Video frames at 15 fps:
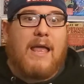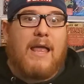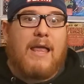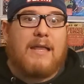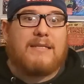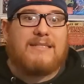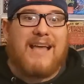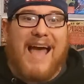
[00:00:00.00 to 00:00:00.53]

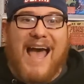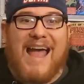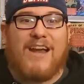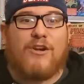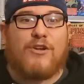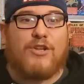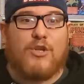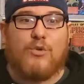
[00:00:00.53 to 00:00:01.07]
entire
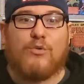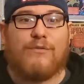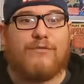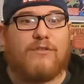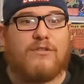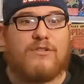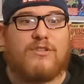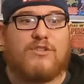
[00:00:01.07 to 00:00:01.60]

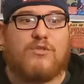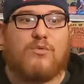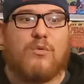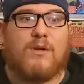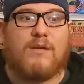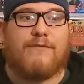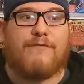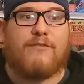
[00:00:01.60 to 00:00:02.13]
universe
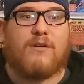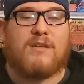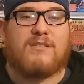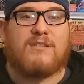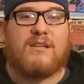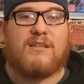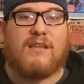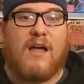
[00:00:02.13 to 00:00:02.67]
for us
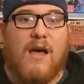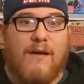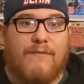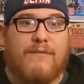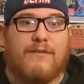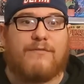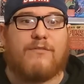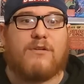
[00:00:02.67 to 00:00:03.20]
to love
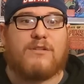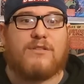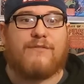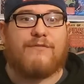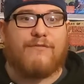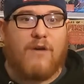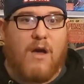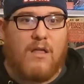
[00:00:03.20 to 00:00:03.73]
and for us to
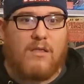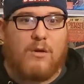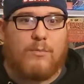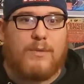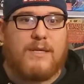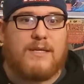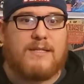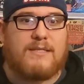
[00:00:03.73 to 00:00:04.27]
follow,
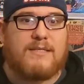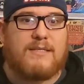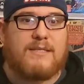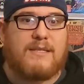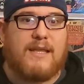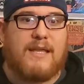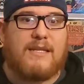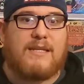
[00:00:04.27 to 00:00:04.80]
because
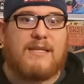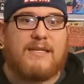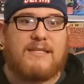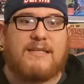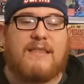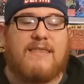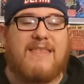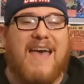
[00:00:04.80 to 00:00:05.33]
it
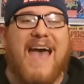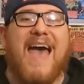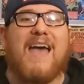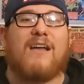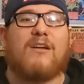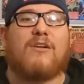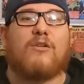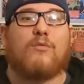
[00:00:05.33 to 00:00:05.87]
is
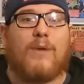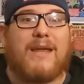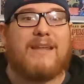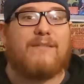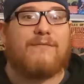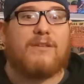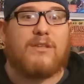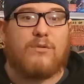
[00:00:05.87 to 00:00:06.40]
that great
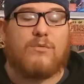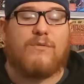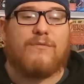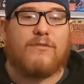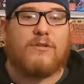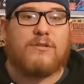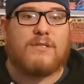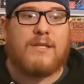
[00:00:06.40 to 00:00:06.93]
of a
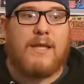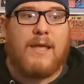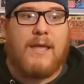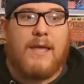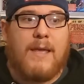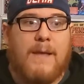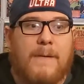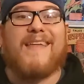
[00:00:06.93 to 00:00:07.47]
universe.
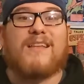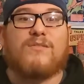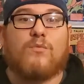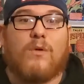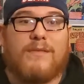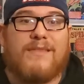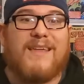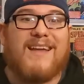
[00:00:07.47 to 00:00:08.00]
That's
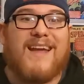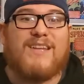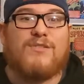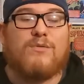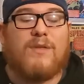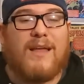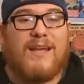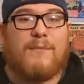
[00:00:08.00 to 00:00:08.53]
one thing I
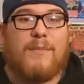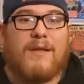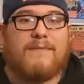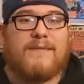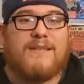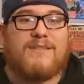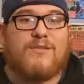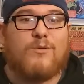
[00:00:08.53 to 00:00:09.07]
do like about
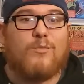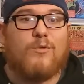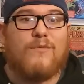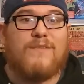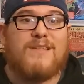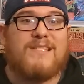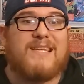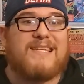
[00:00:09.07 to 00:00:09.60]
these new
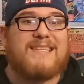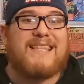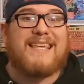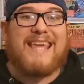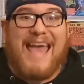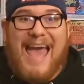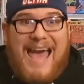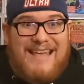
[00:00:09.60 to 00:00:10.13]
movies is the
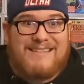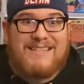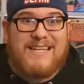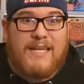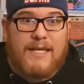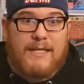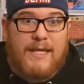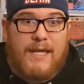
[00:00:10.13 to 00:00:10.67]

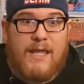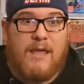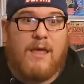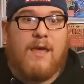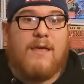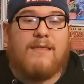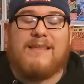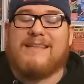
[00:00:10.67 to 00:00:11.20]
casting in it.
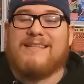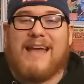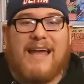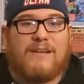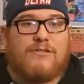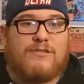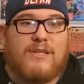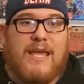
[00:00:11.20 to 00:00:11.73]
These
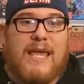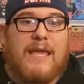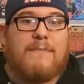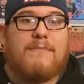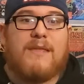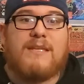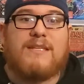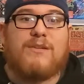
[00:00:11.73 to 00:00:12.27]
actors came,
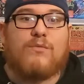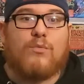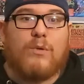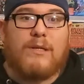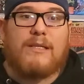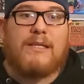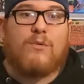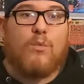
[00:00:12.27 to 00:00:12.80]
they did
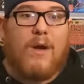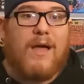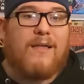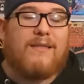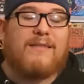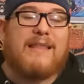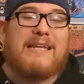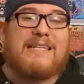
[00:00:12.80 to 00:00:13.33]
really well,
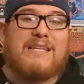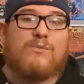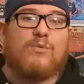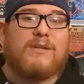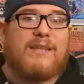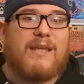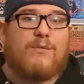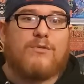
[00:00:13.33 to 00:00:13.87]
and they did
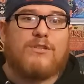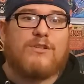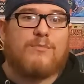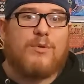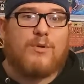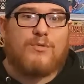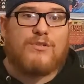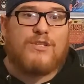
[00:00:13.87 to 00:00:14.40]
what they were
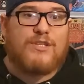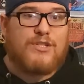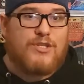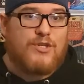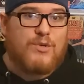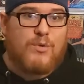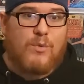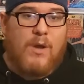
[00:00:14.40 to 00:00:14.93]
supposed to
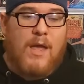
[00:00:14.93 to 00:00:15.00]
do.